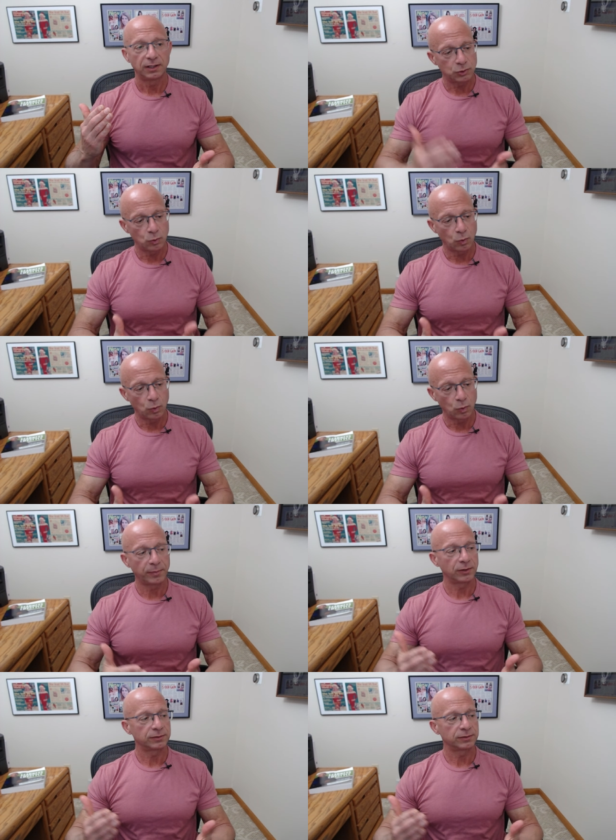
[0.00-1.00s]
too
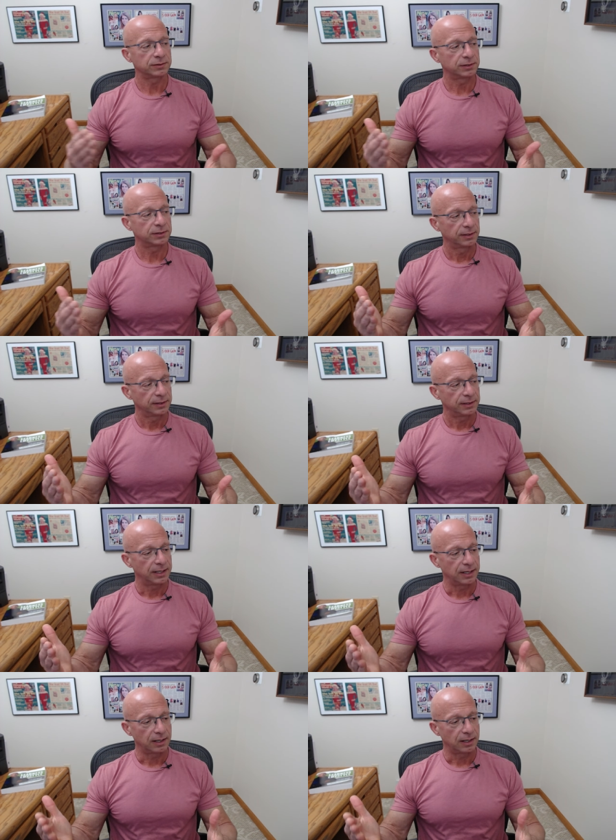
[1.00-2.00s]
overburdened,
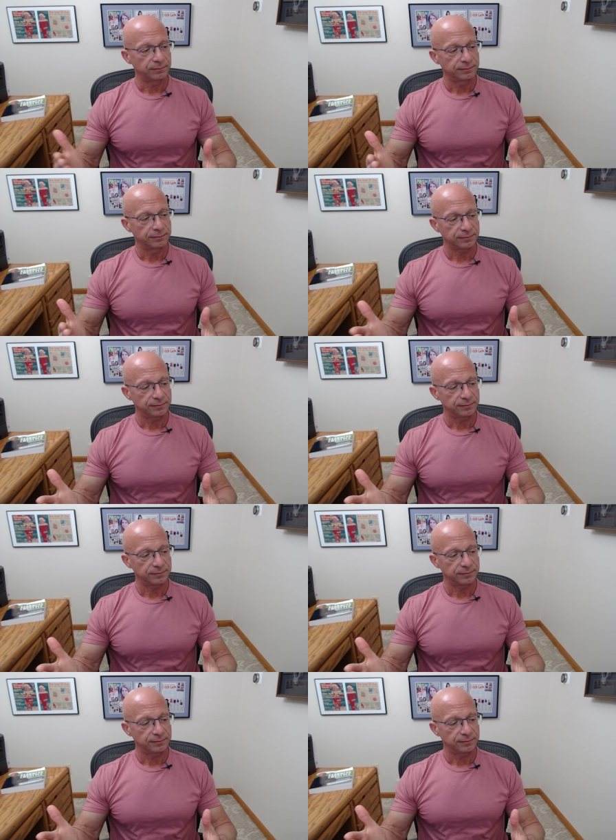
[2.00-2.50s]
um,